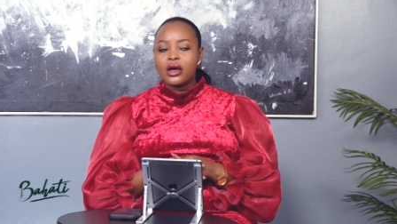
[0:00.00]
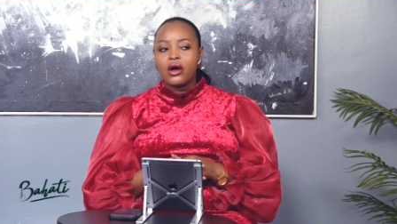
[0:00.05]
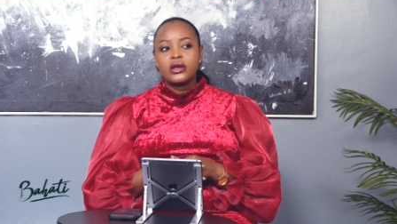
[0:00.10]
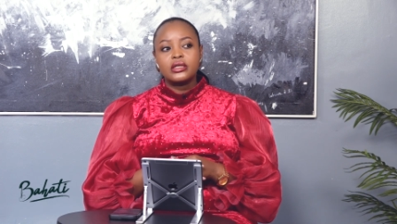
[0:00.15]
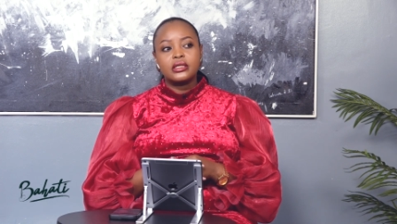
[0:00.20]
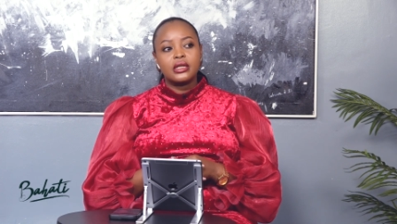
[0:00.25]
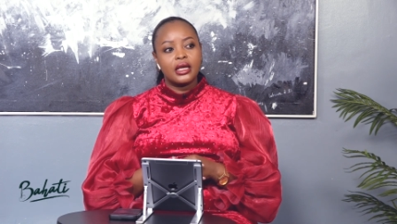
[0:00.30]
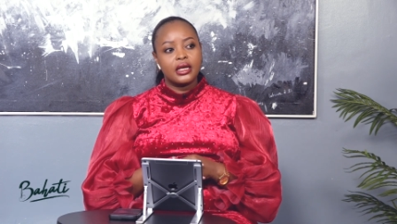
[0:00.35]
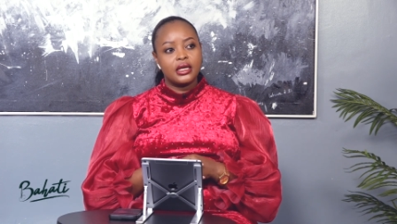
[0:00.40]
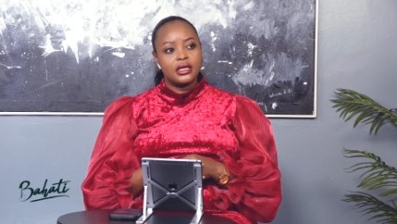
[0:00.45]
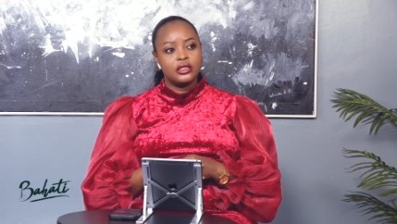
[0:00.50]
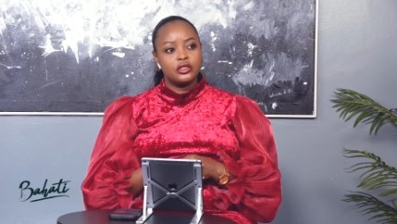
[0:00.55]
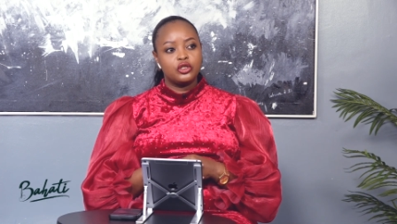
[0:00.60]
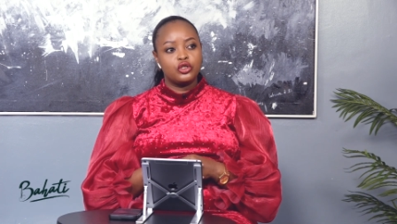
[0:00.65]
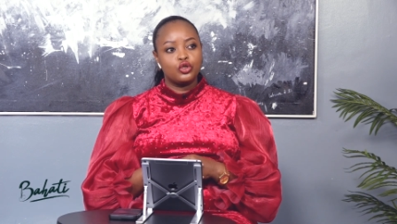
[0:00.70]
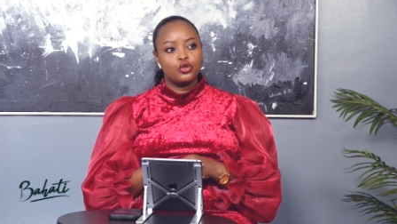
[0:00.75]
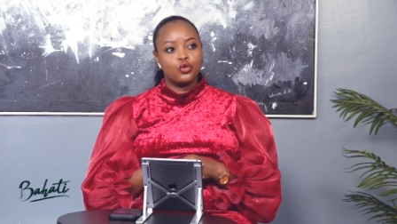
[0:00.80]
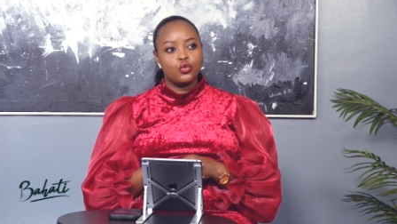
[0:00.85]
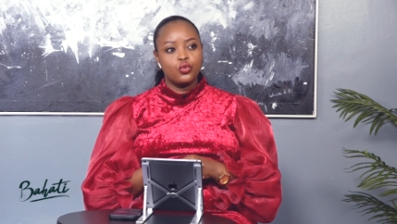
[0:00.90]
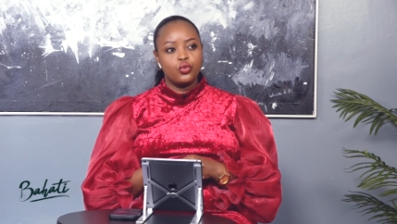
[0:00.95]
I was like, it's
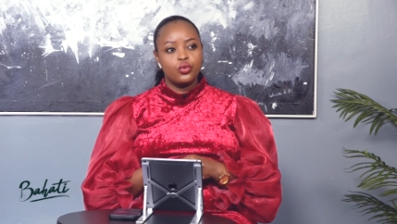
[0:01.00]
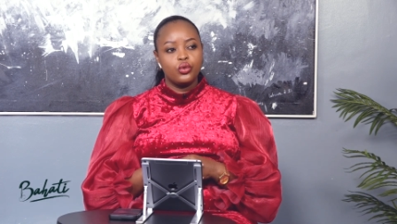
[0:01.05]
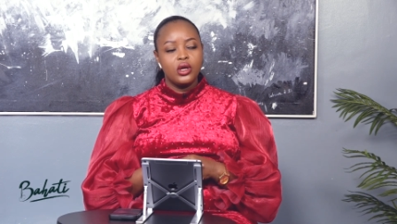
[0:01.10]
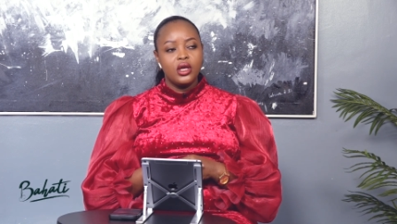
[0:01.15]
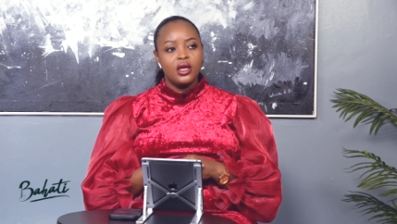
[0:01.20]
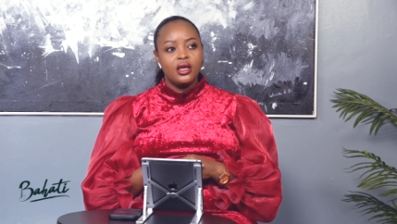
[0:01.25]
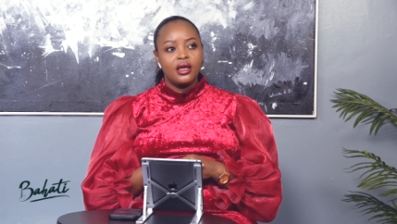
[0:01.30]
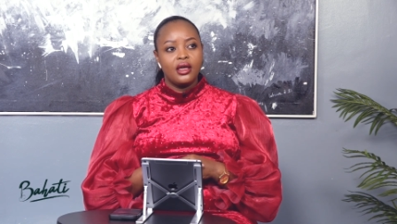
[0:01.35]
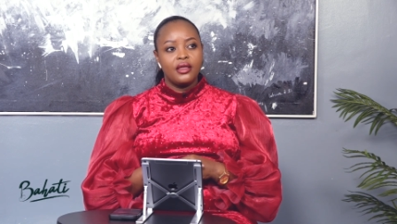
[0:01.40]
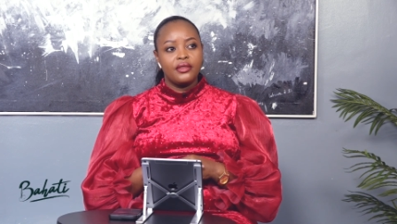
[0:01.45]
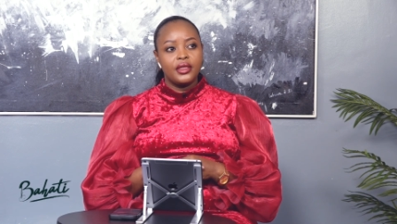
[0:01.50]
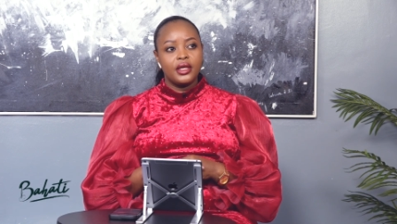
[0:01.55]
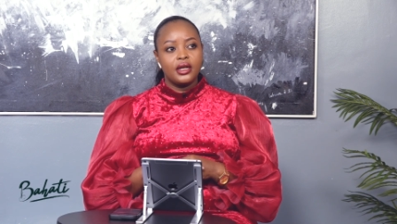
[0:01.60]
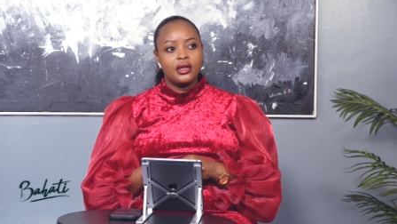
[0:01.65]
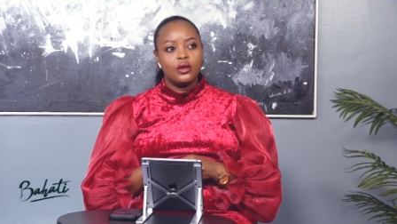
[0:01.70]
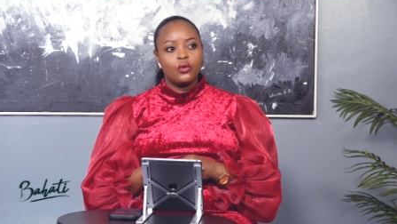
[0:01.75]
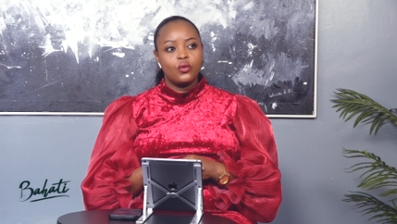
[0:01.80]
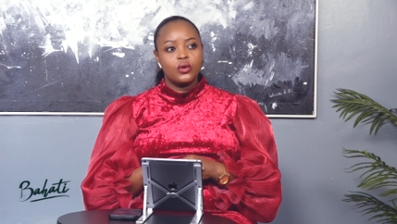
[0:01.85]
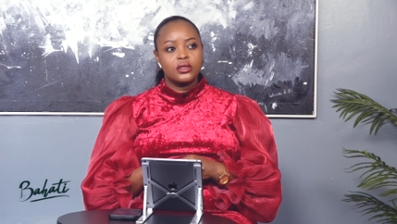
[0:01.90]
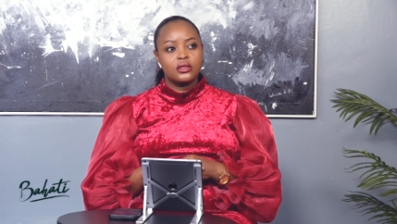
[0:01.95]
2. And then
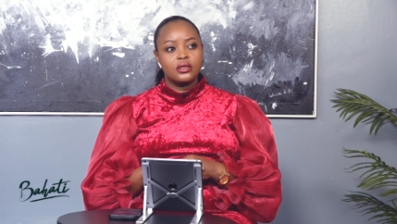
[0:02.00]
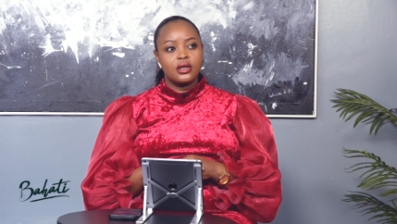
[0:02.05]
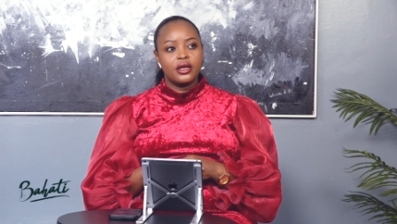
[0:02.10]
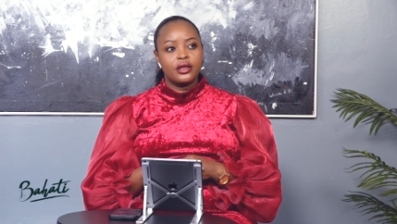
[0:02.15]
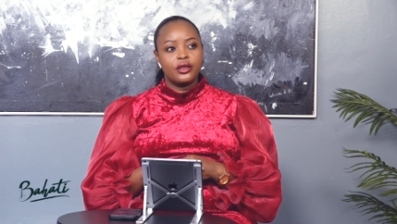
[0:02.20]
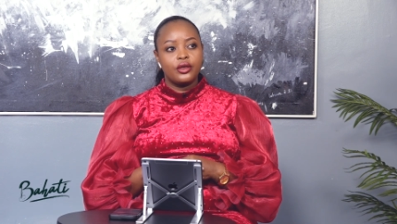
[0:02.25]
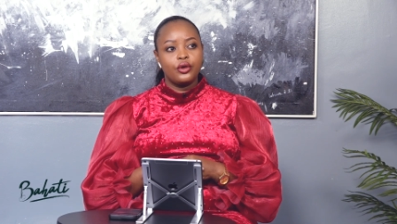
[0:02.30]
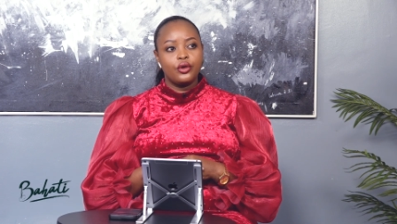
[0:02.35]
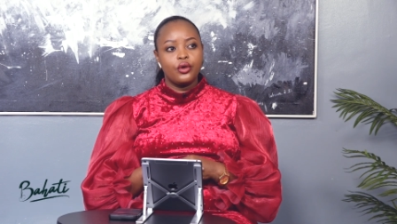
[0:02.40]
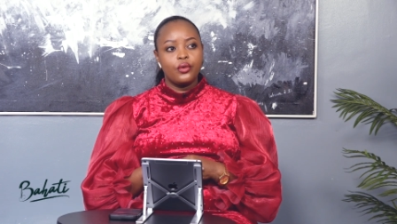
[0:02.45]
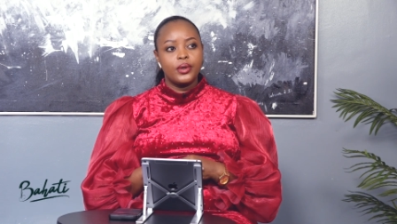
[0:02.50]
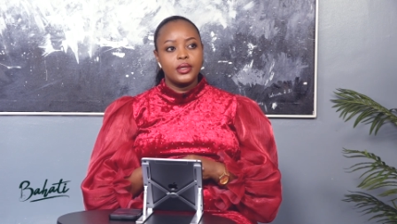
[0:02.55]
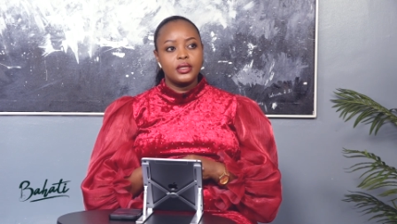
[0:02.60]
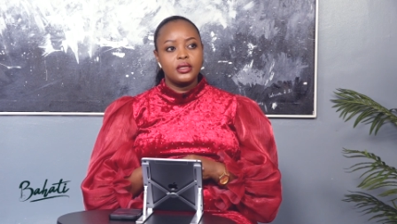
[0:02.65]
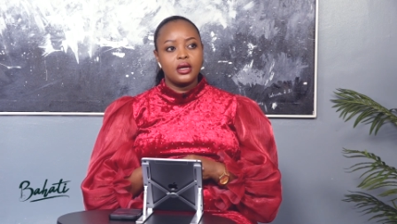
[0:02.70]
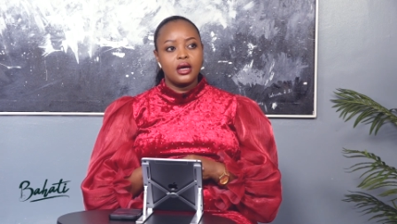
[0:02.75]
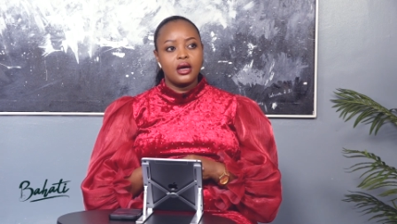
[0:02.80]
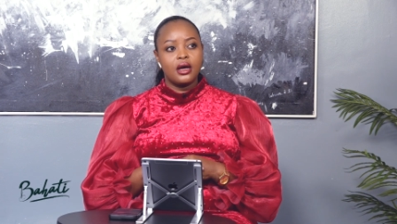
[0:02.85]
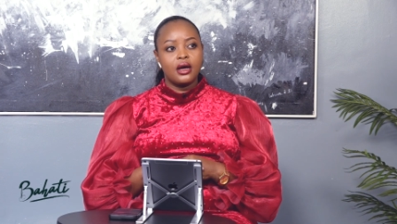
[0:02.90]
he was like, you know what?